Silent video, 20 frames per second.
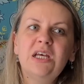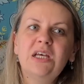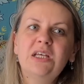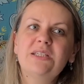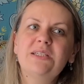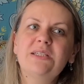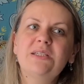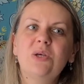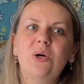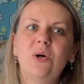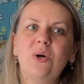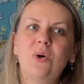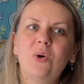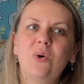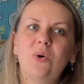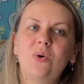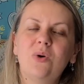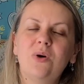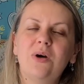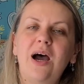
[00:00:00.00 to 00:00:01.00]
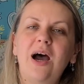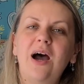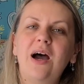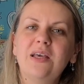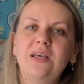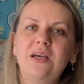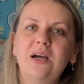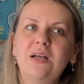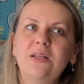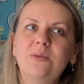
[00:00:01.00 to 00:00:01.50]
So
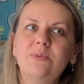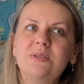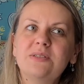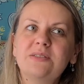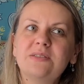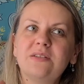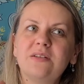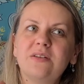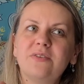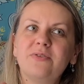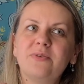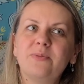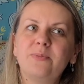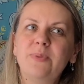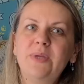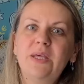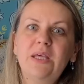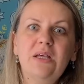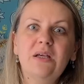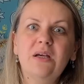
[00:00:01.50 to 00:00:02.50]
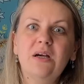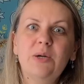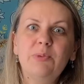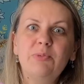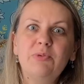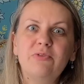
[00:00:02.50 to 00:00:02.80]
I got myself a big cup